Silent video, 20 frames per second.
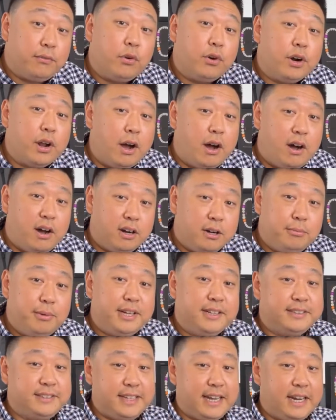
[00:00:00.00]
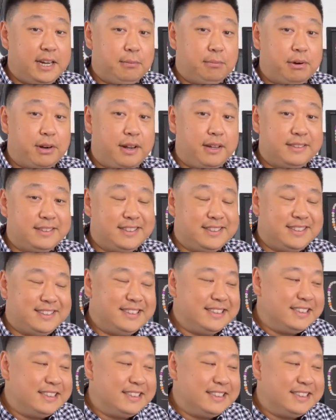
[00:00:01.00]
for an automated scanning process,